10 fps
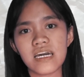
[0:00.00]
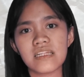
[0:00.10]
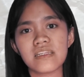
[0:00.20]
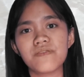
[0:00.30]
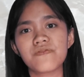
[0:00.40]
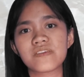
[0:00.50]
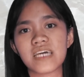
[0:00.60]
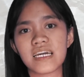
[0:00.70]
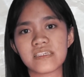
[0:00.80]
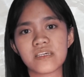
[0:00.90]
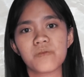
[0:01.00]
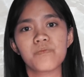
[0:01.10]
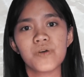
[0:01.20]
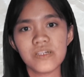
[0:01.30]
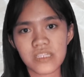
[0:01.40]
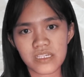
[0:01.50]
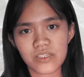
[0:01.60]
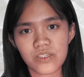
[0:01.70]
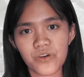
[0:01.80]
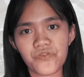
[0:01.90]
and emphasize the
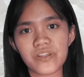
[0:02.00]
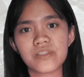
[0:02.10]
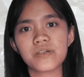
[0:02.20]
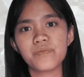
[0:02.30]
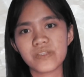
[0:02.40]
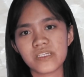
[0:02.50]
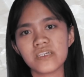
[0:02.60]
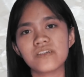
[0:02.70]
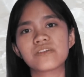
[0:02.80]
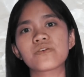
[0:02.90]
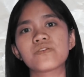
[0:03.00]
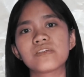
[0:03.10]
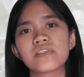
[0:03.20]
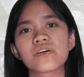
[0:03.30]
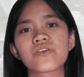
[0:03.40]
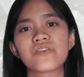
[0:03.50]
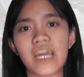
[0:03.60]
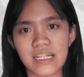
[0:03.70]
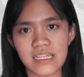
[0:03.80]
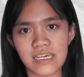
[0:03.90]
importance of interpreting results
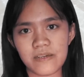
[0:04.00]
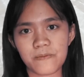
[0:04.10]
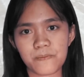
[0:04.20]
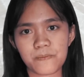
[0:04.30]
correctly.